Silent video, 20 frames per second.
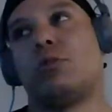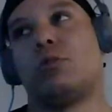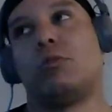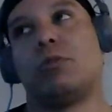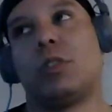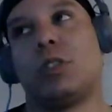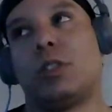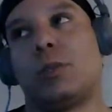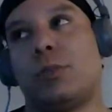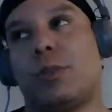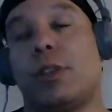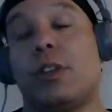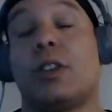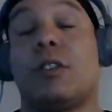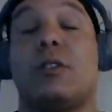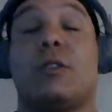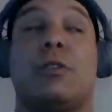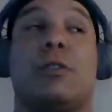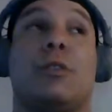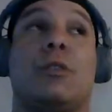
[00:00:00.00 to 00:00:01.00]
it's pretty
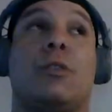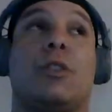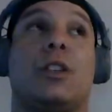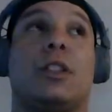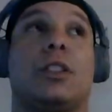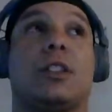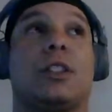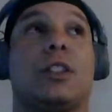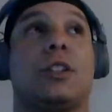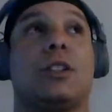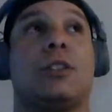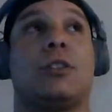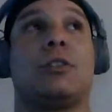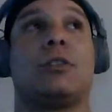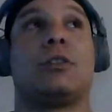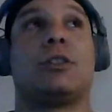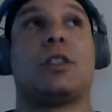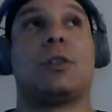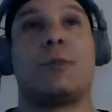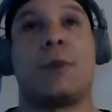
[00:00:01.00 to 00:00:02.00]
cool. It's
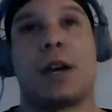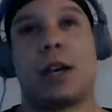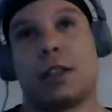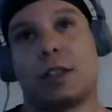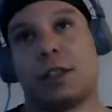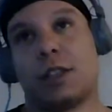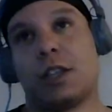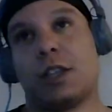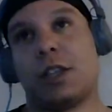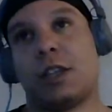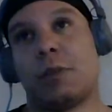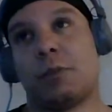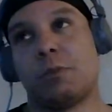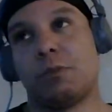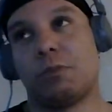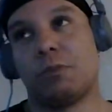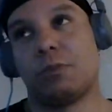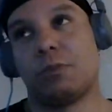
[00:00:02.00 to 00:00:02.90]
still to my theme.